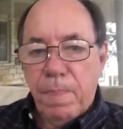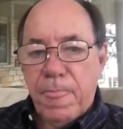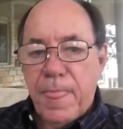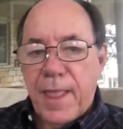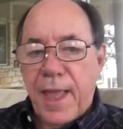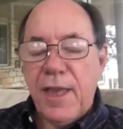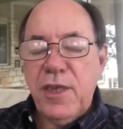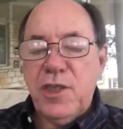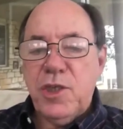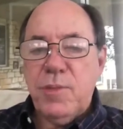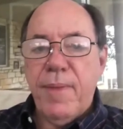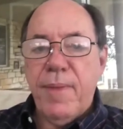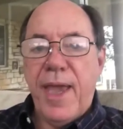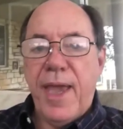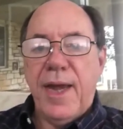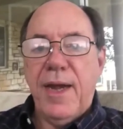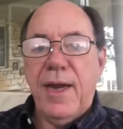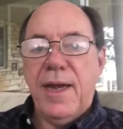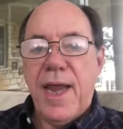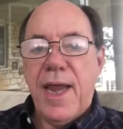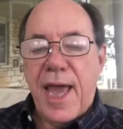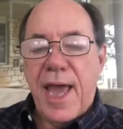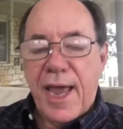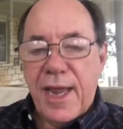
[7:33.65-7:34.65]

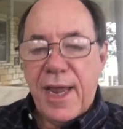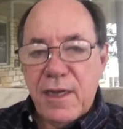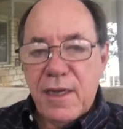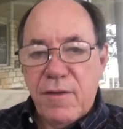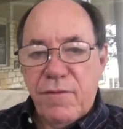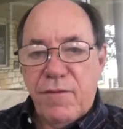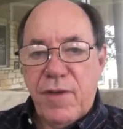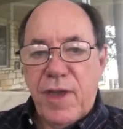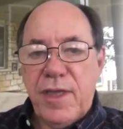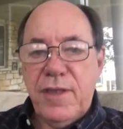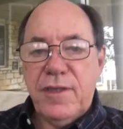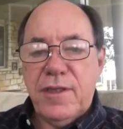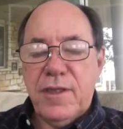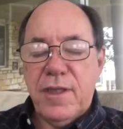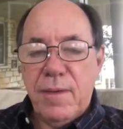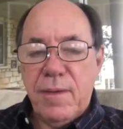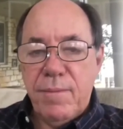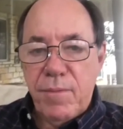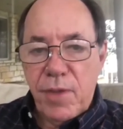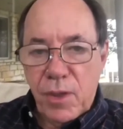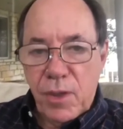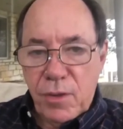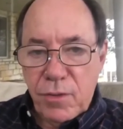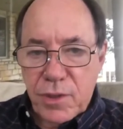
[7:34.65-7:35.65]
Acemannan activates the
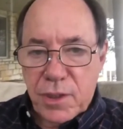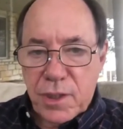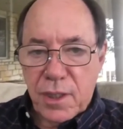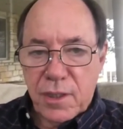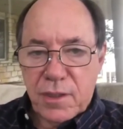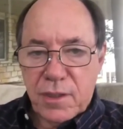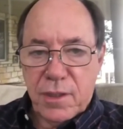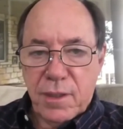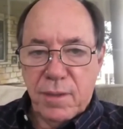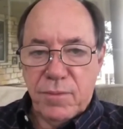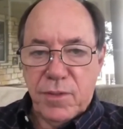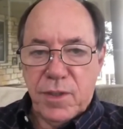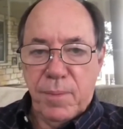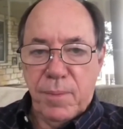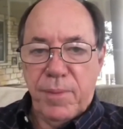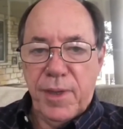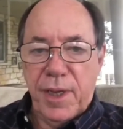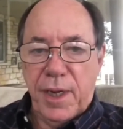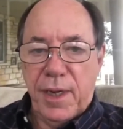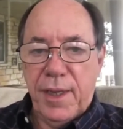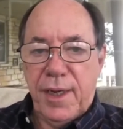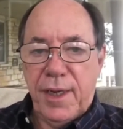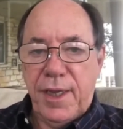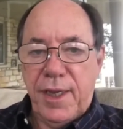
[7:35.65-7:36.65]
immune system's
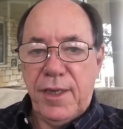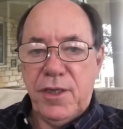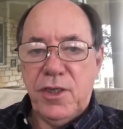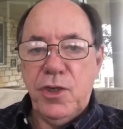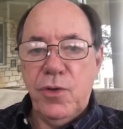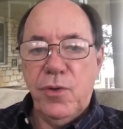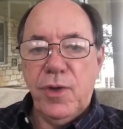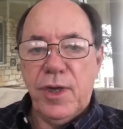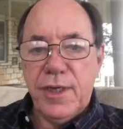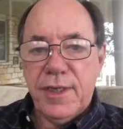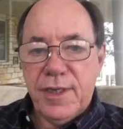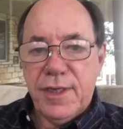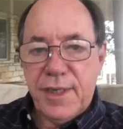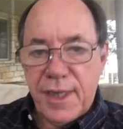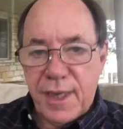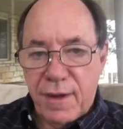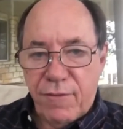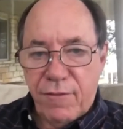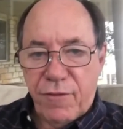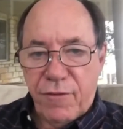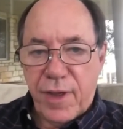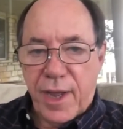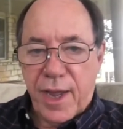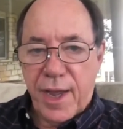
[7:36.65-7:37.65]
ability to
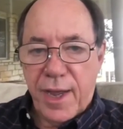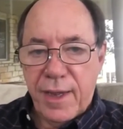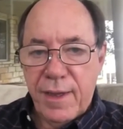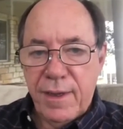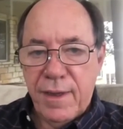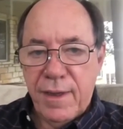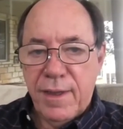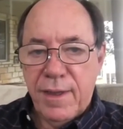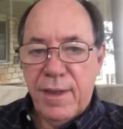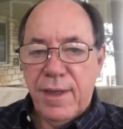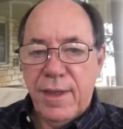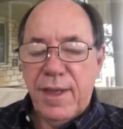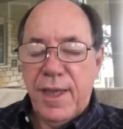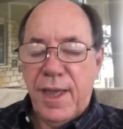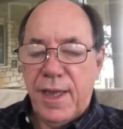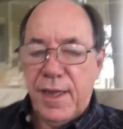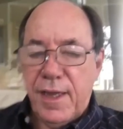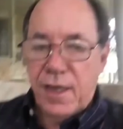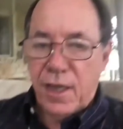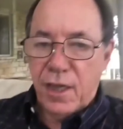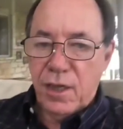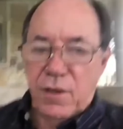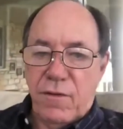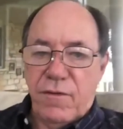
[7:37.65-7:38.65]
identify and
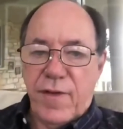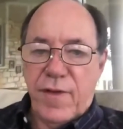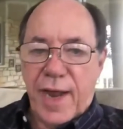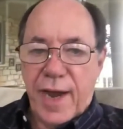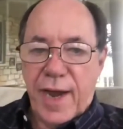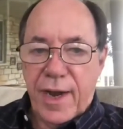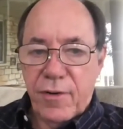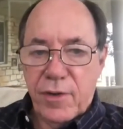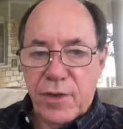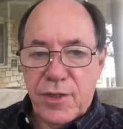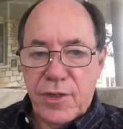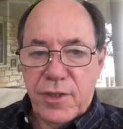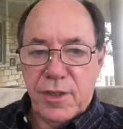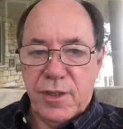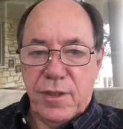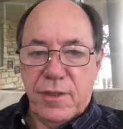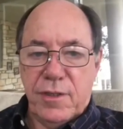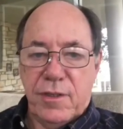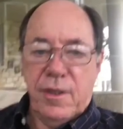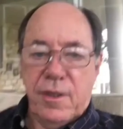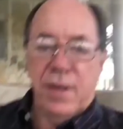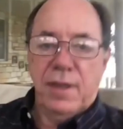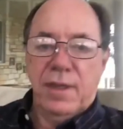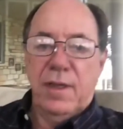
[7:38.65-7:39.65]
kill
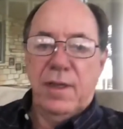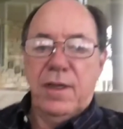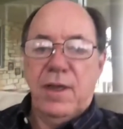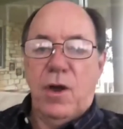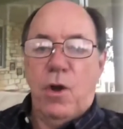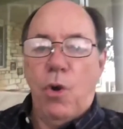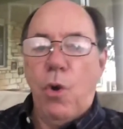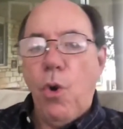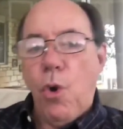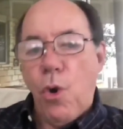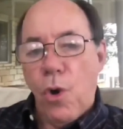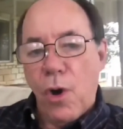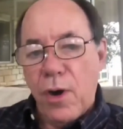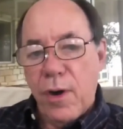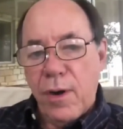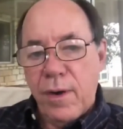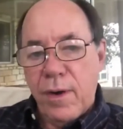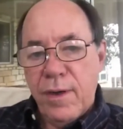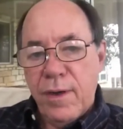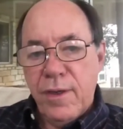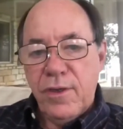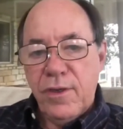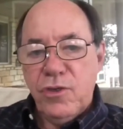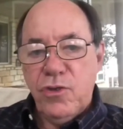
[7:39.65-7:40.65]
viruses or
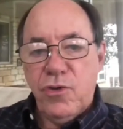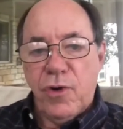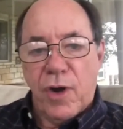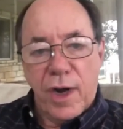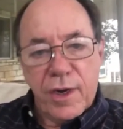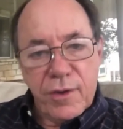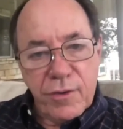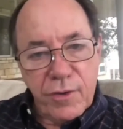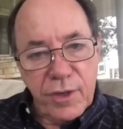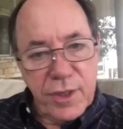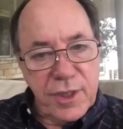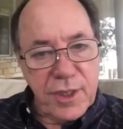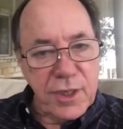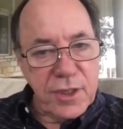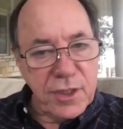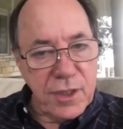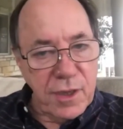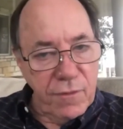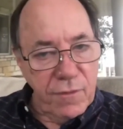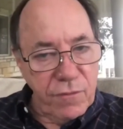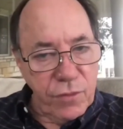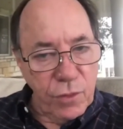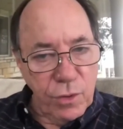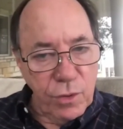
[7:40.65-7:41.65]
drug
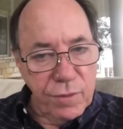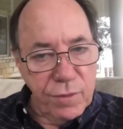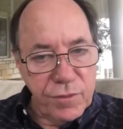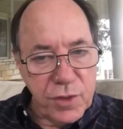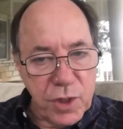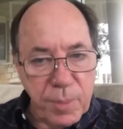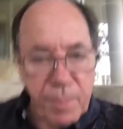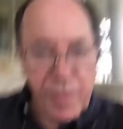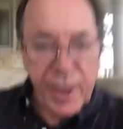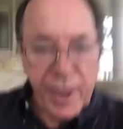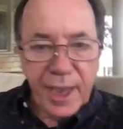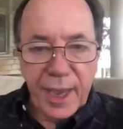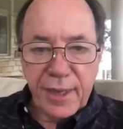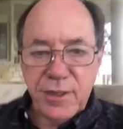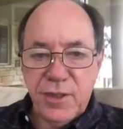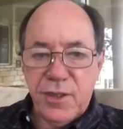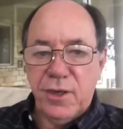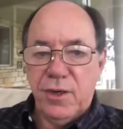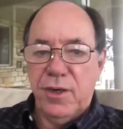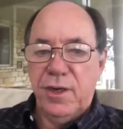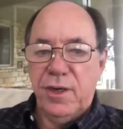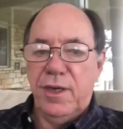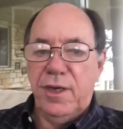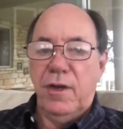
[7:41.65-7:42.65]
resistant forms of
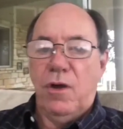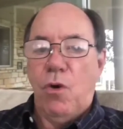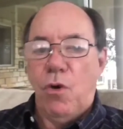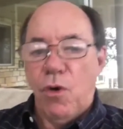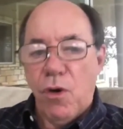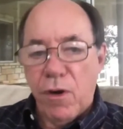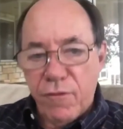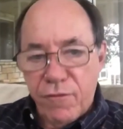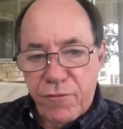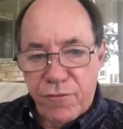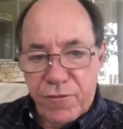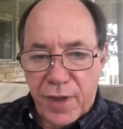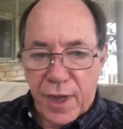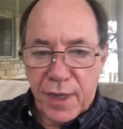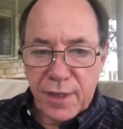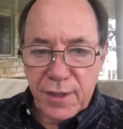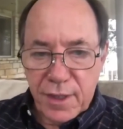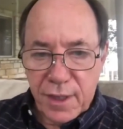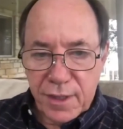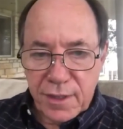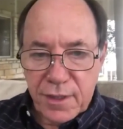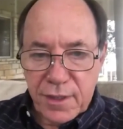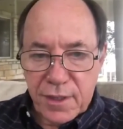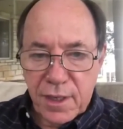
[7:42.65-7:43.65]
bacteria or
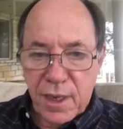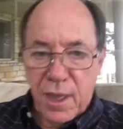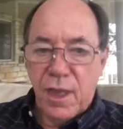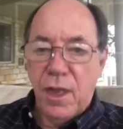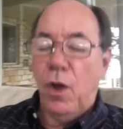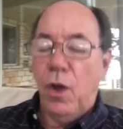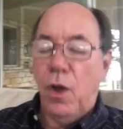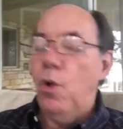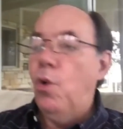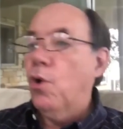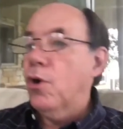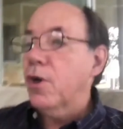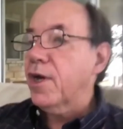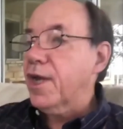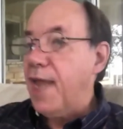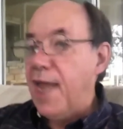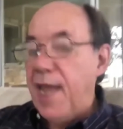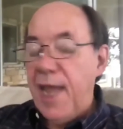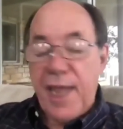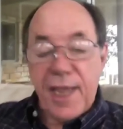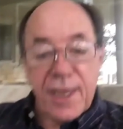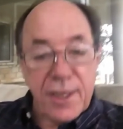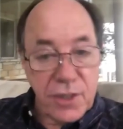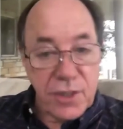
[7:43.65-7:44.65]
fungus or
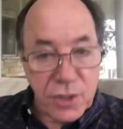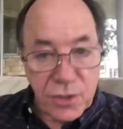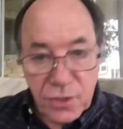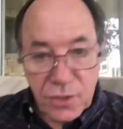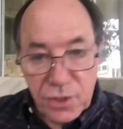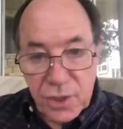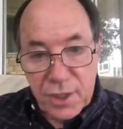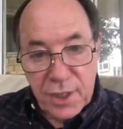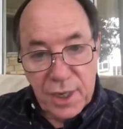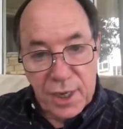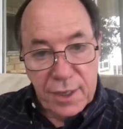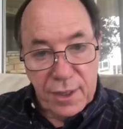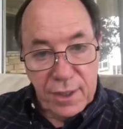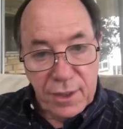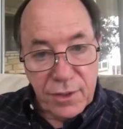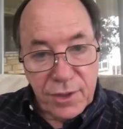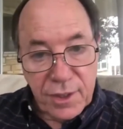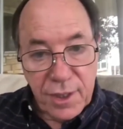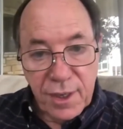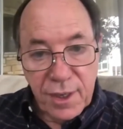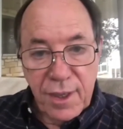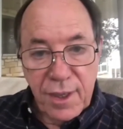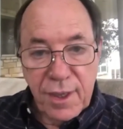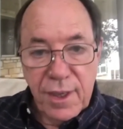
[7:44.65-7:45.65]
cancer
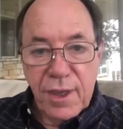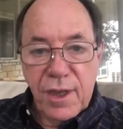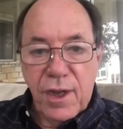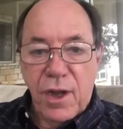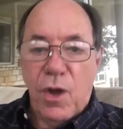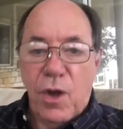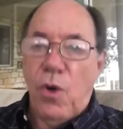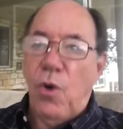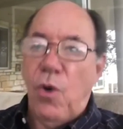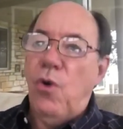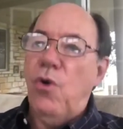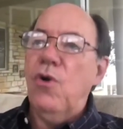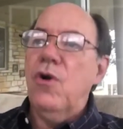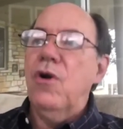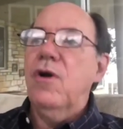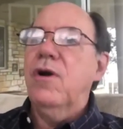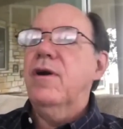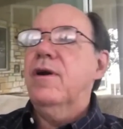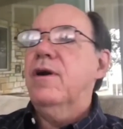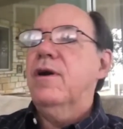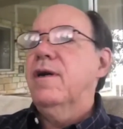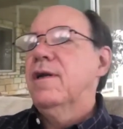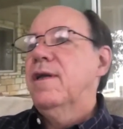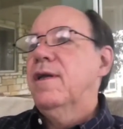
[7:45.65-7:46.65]
cells
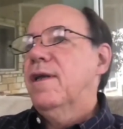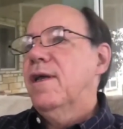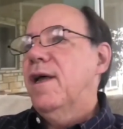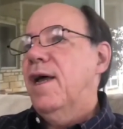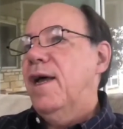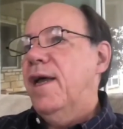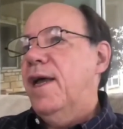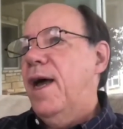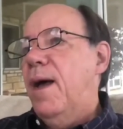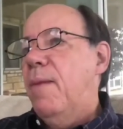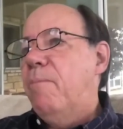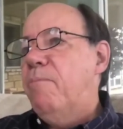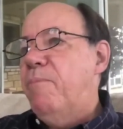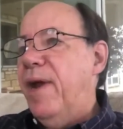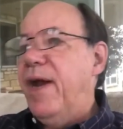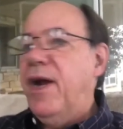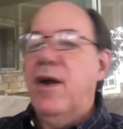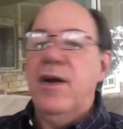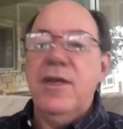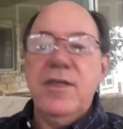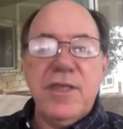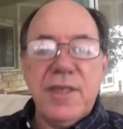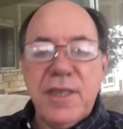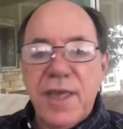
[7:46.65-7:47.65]
or
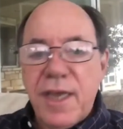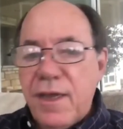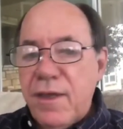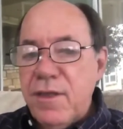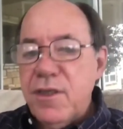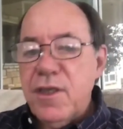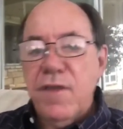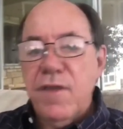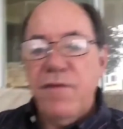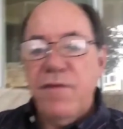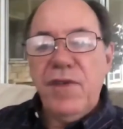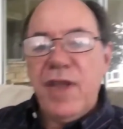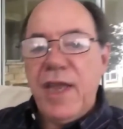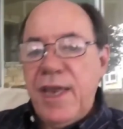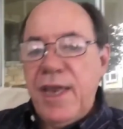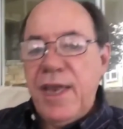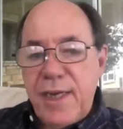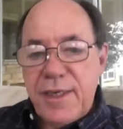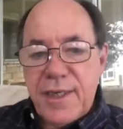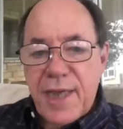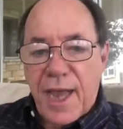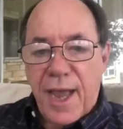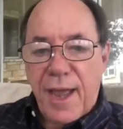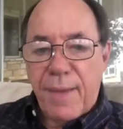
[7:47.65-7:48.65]
aberrant cells of any
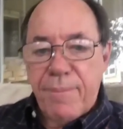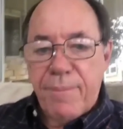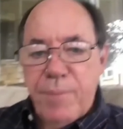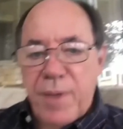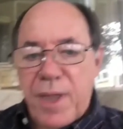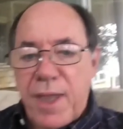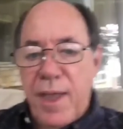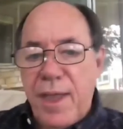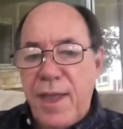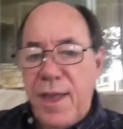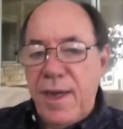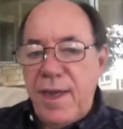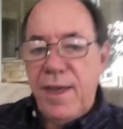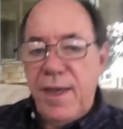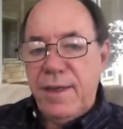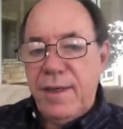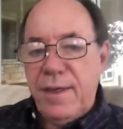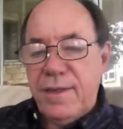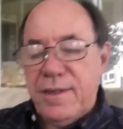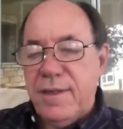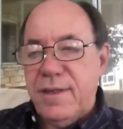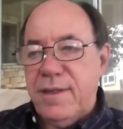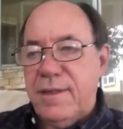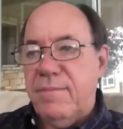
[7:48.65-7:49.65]
type, any
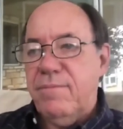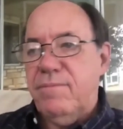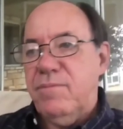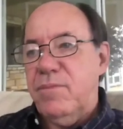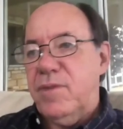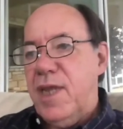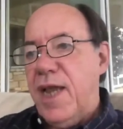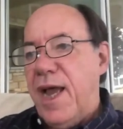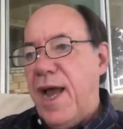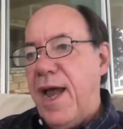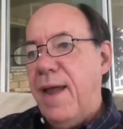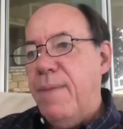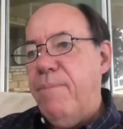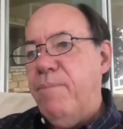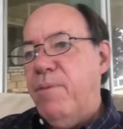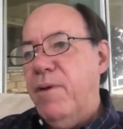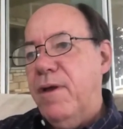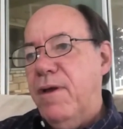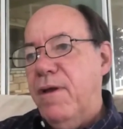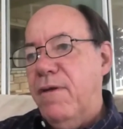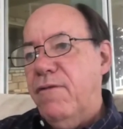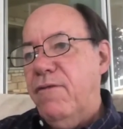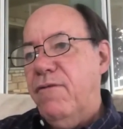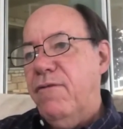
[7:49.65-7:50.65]
type
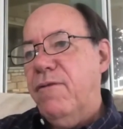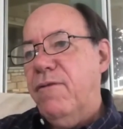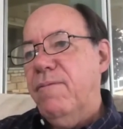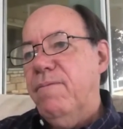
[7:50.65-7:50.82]
of